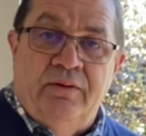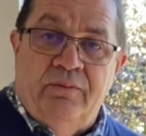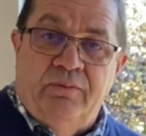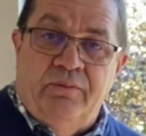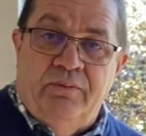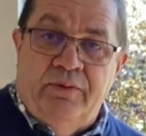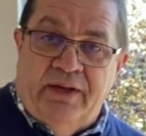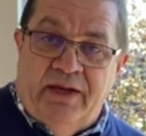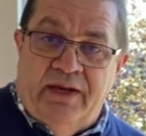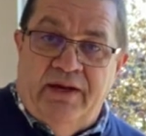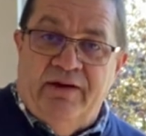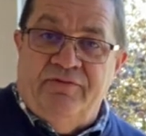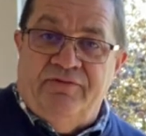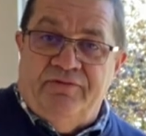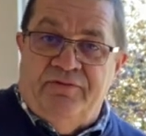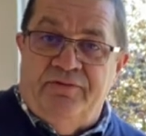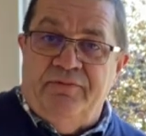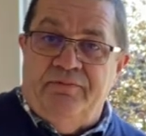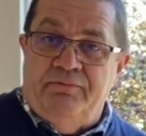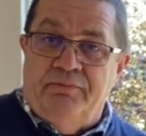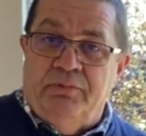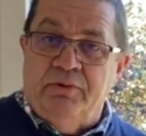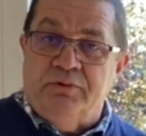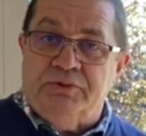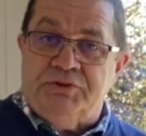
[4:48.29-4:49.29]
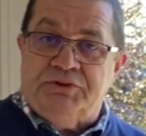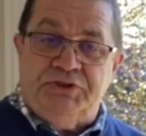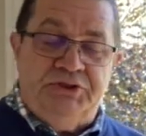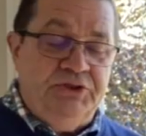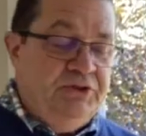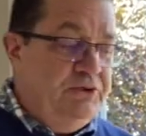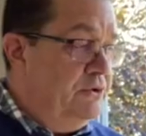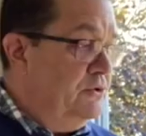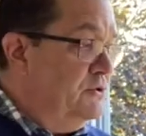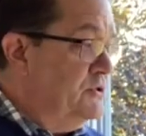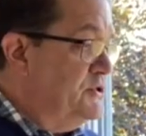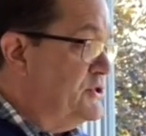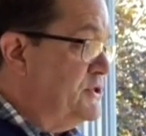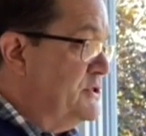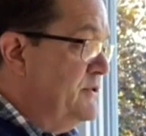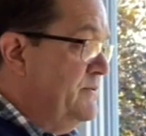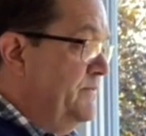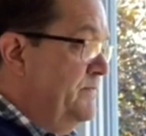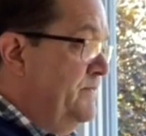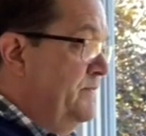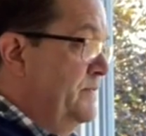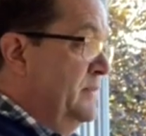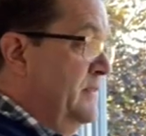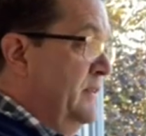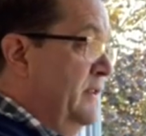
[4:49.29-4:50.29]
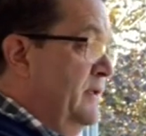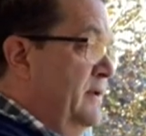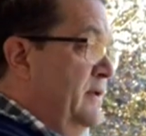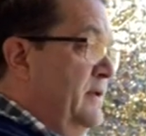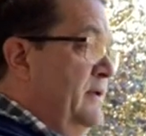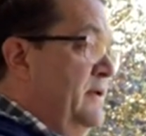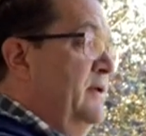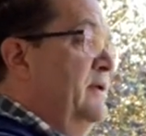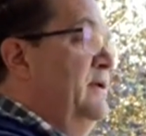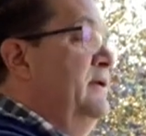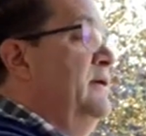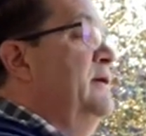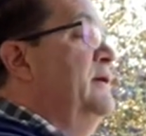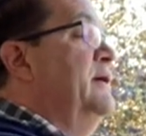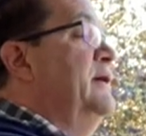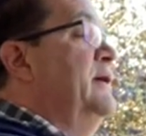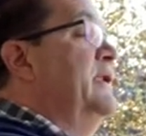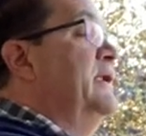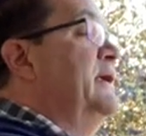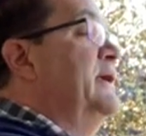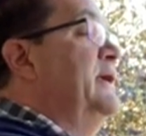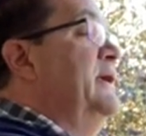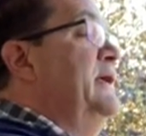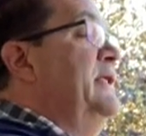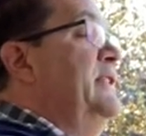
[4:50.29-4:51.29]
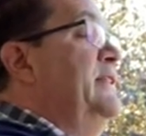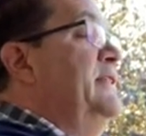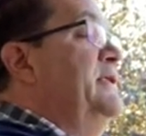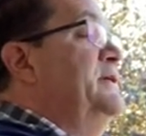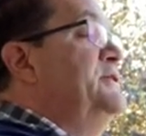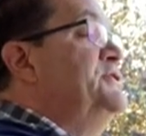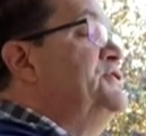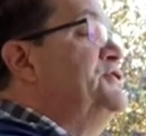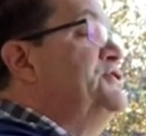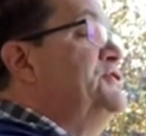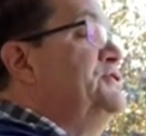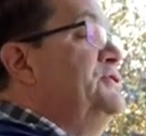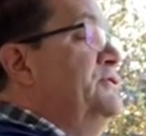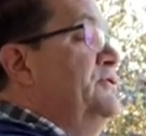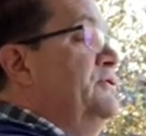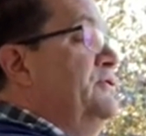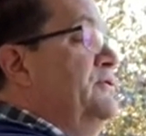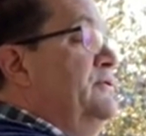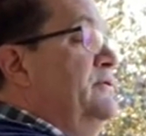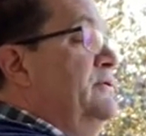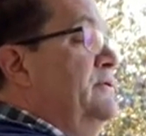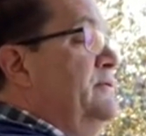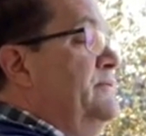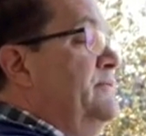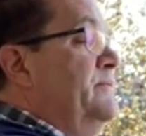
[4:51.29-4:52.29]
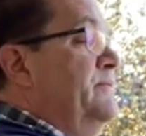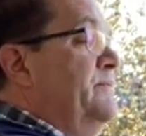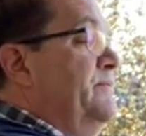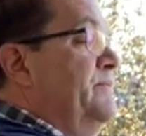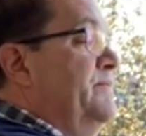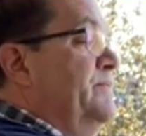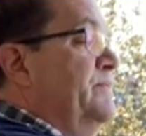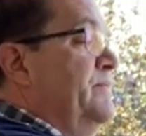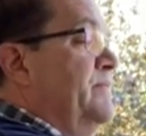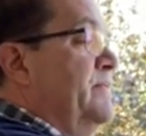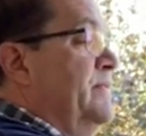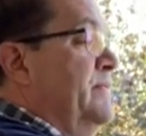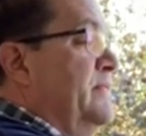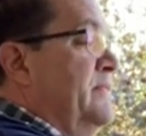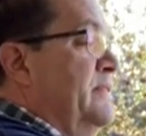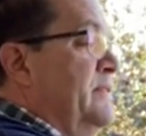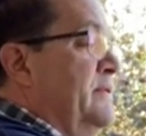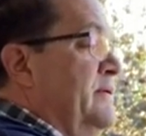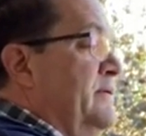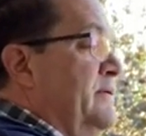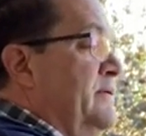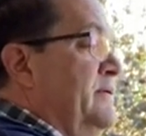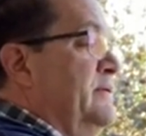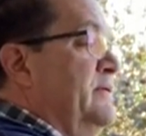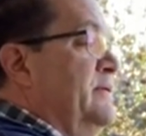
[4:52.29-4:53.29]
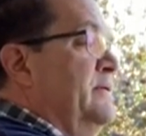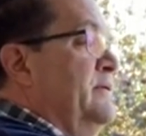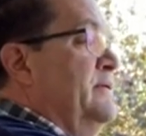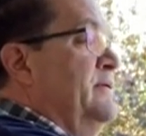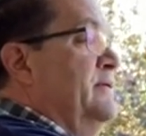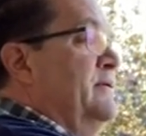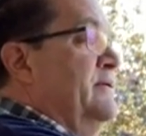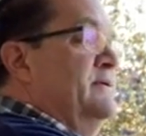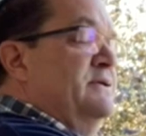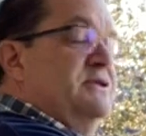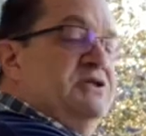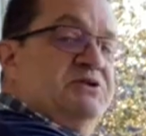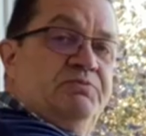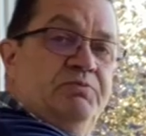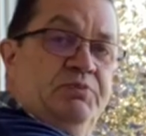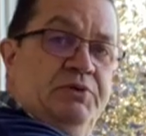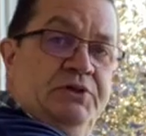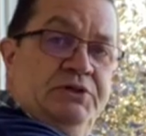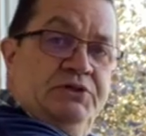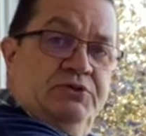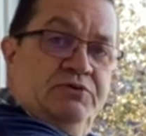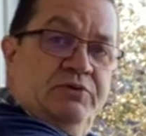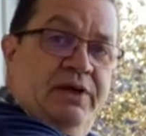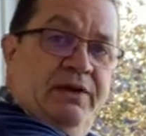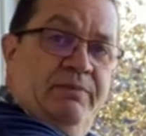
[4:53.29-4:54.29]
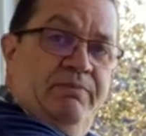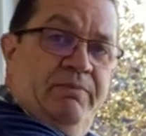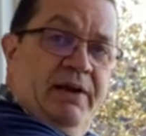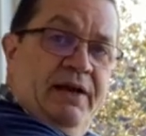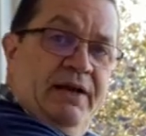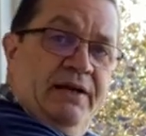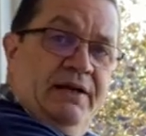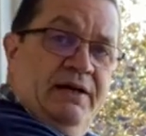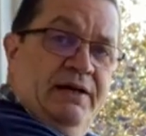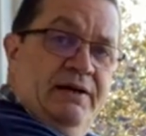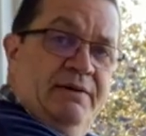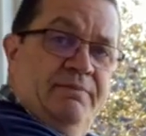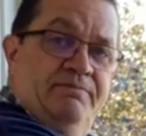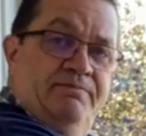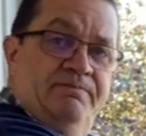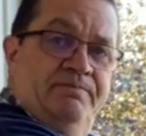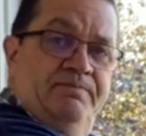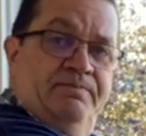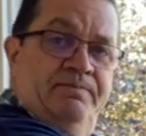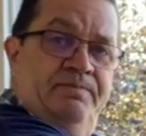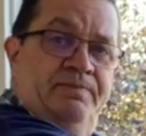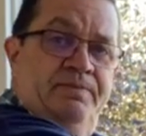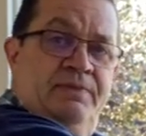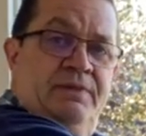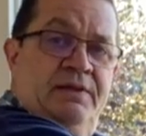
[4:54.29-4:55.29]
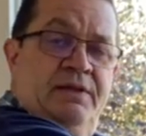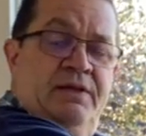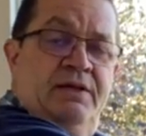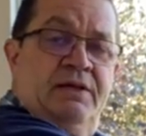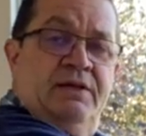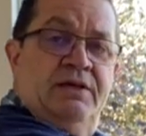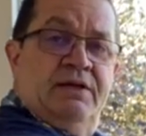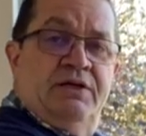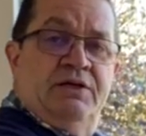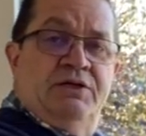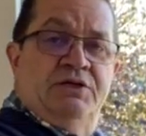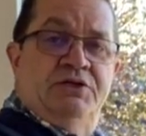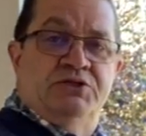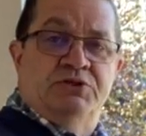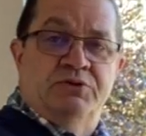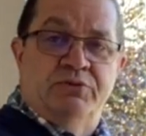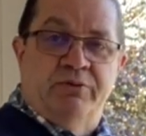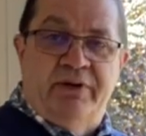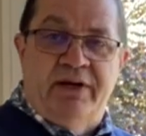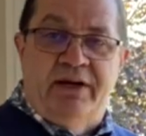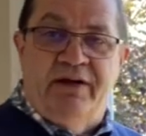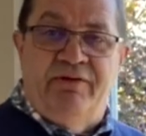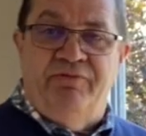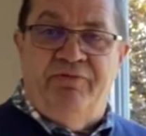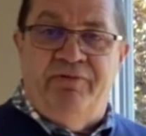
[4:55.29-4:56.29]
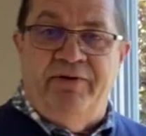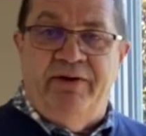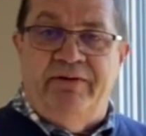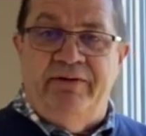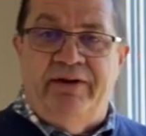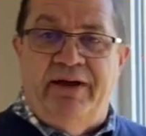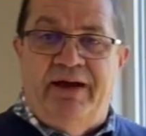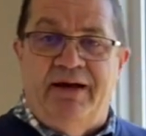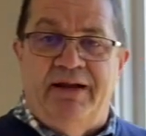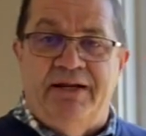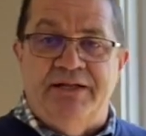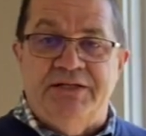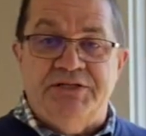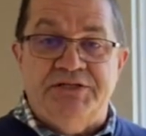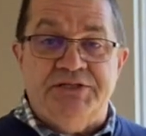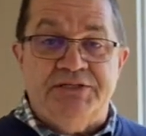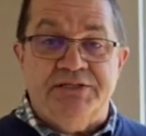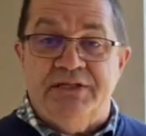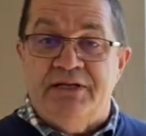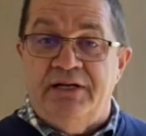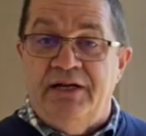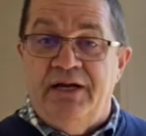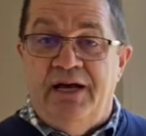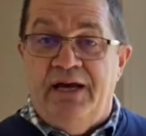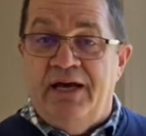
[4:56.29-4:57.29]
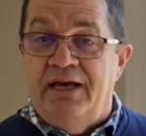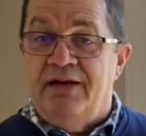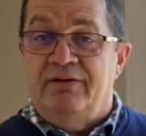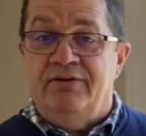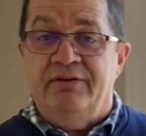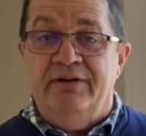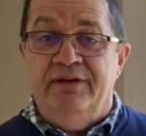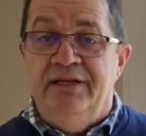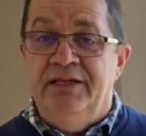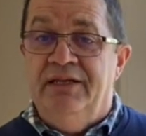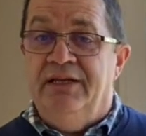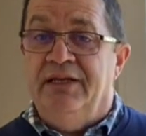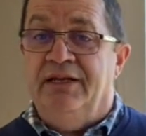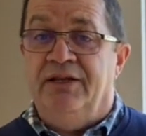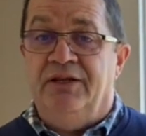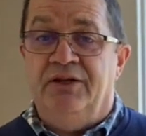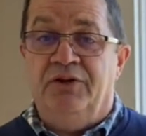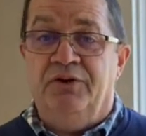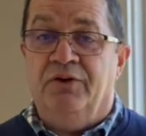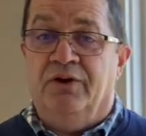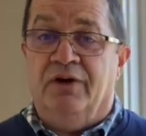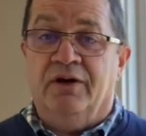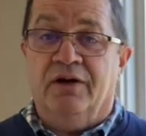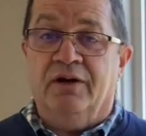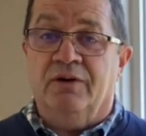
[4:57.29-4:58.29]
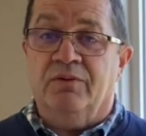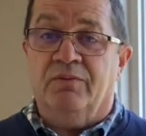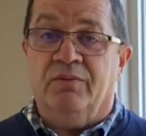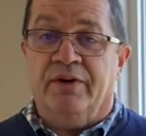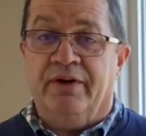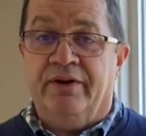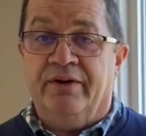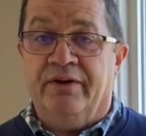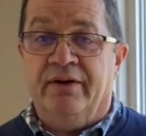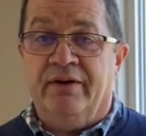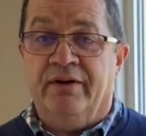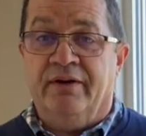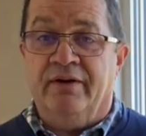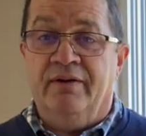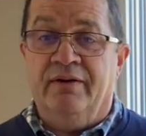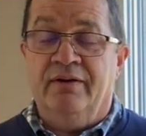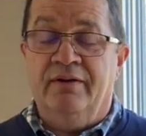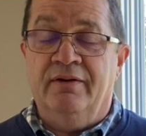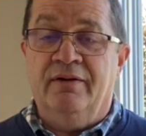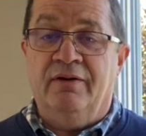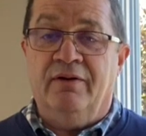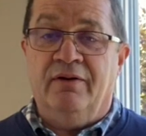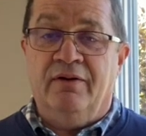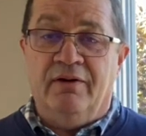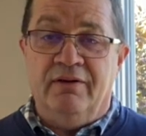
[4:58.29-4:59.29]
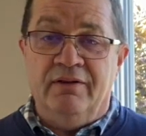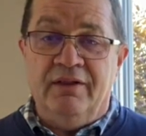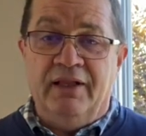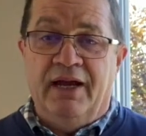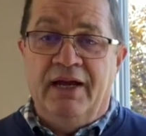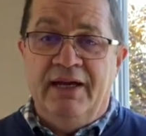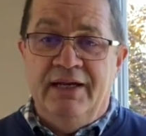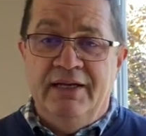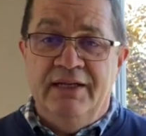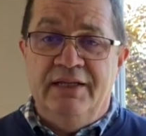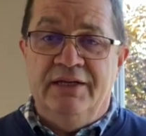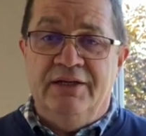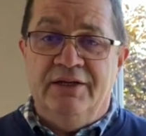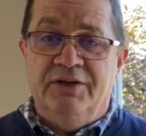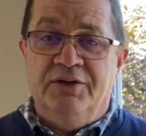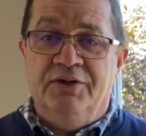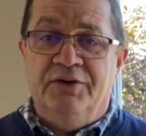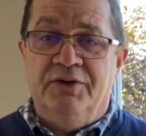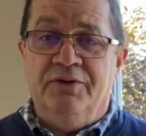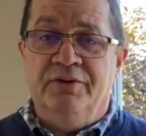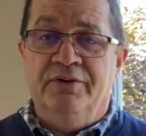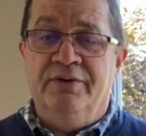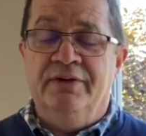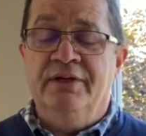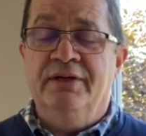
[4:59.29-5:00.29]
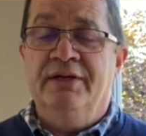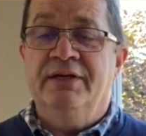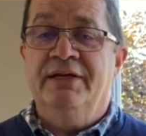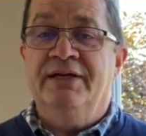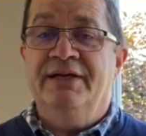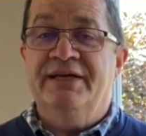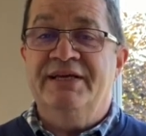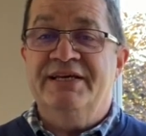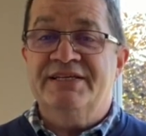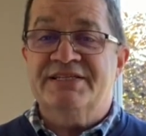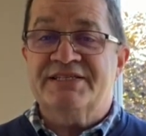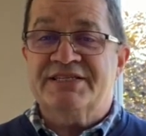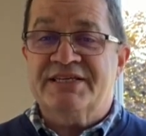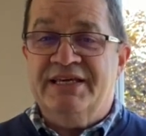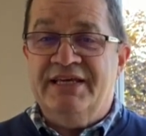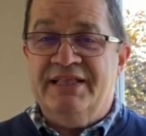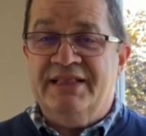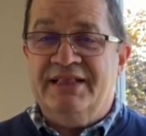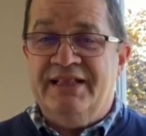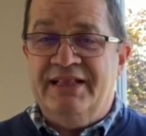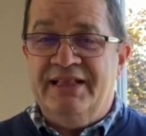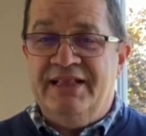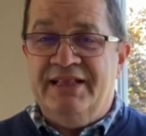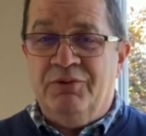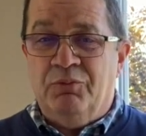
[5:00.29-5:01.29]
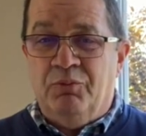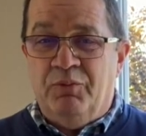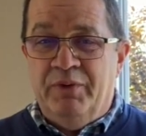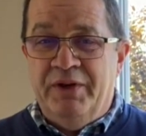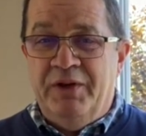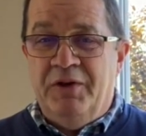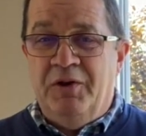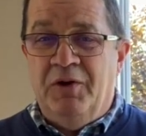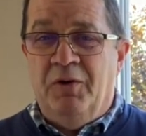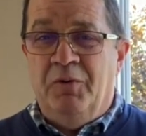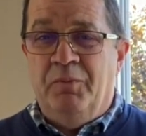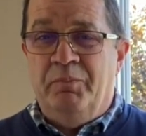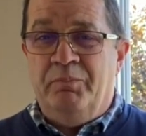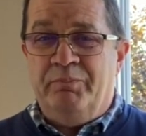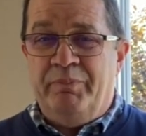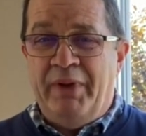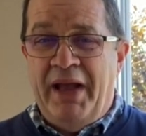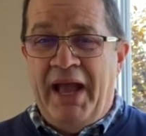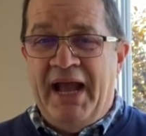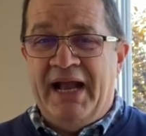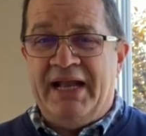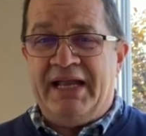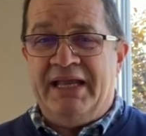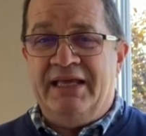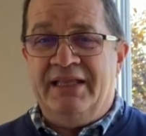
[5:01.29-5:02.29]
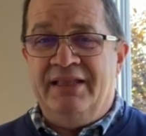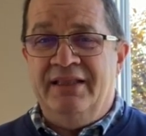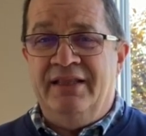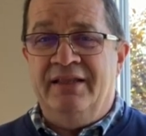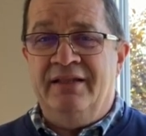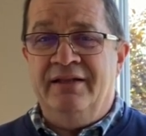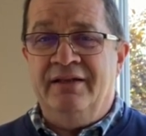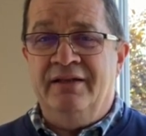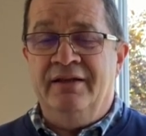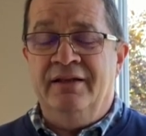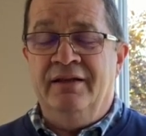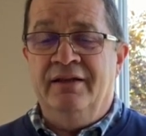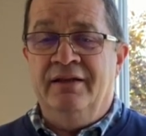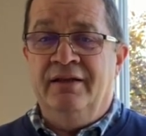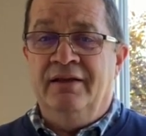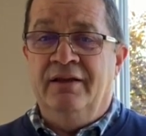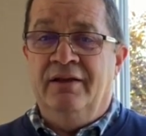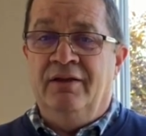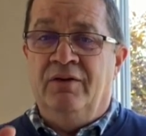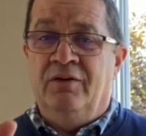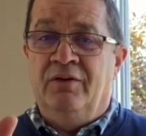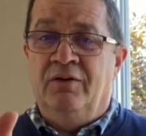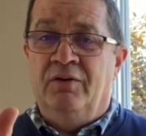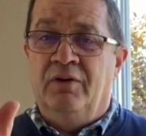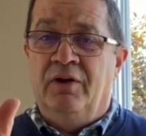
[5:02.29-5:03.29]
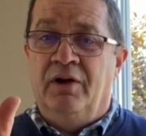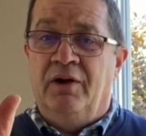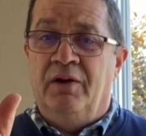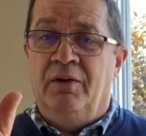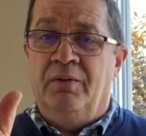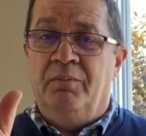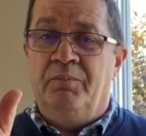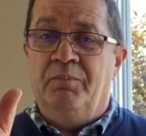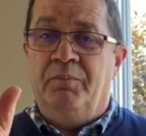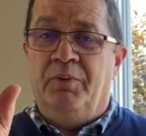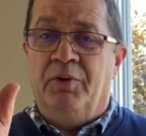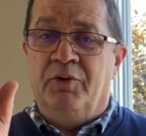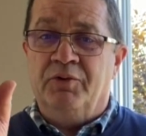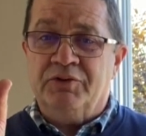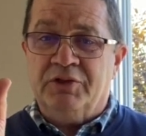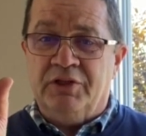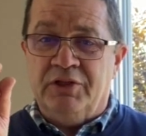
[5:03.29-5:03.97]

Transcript: we have both shoes, and again, this shoe springs right back up. So what I found out is that I don't need any new hardware here. All I need to do is get the window back in, both